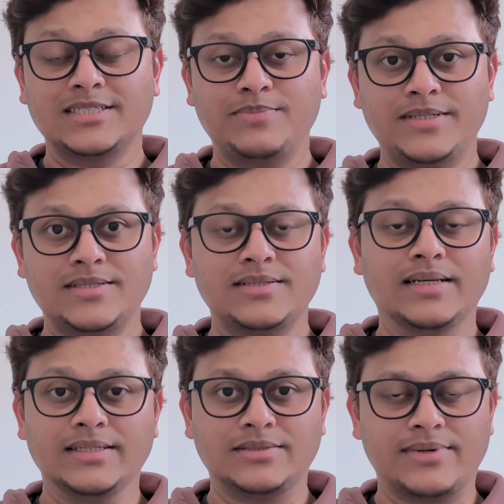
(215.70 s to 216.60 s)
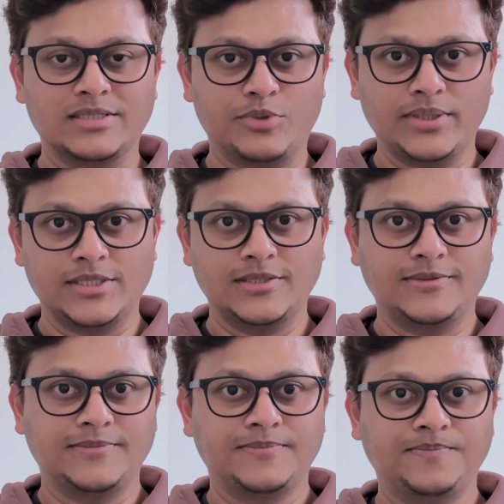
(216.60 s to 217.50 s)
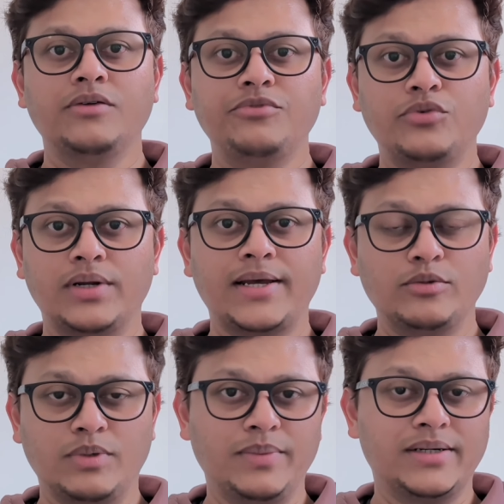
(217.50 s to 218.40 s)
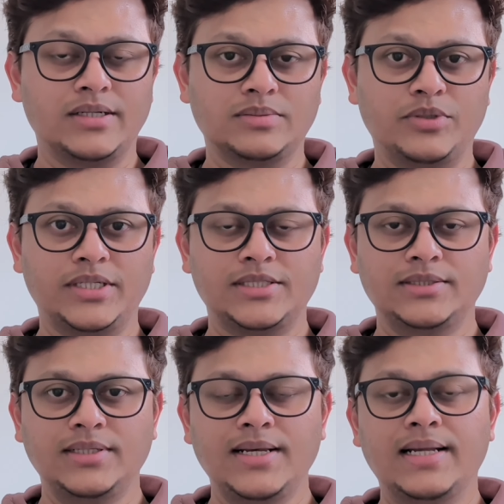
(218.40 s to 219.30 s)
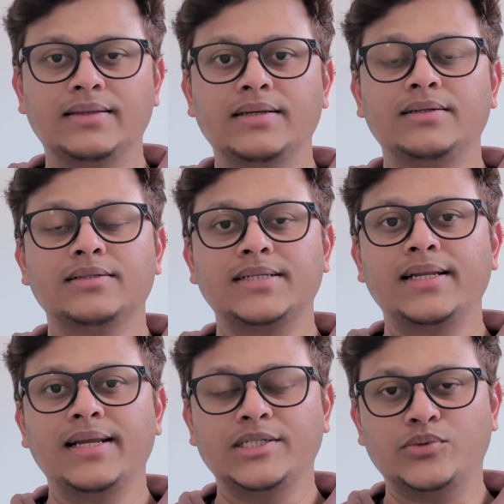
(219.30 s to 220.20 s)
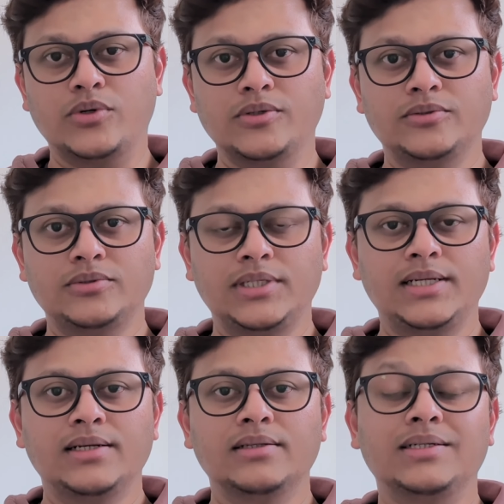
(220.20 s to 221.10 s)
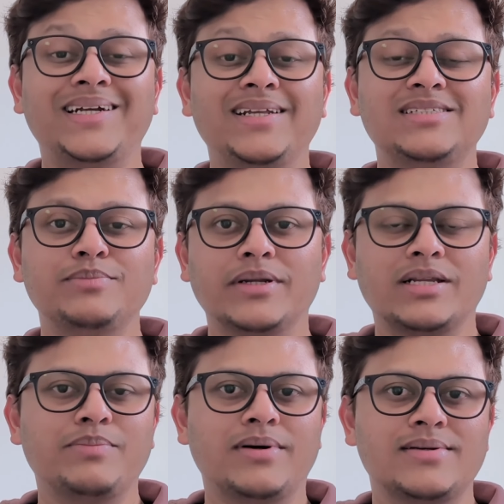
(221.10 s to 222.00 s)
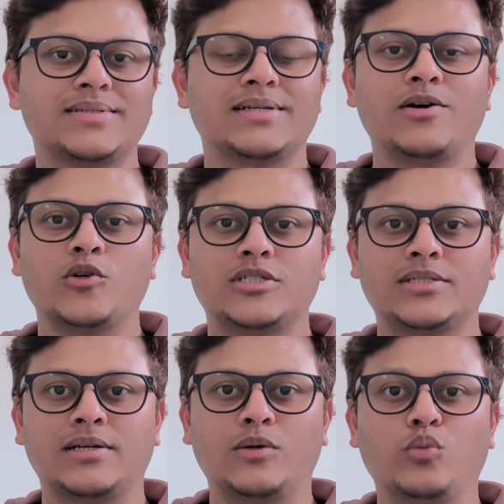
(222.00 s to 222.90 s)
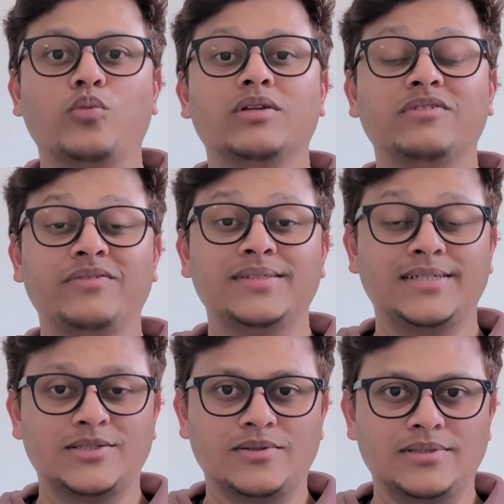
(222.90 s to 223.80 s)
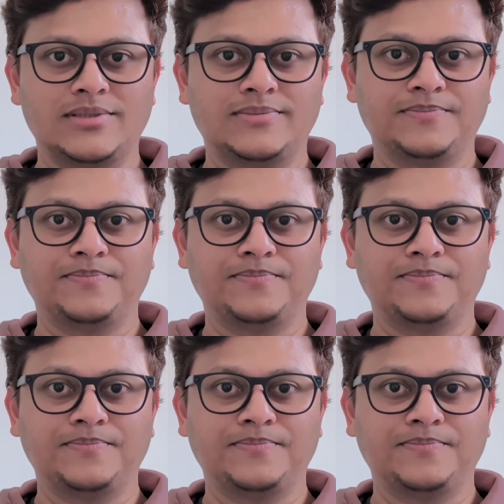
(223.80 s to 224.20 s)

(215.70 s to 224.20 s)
expense is transportation. If you rely on public transportation, then in a city like Toronto, the TTC monthly pass costs around $156.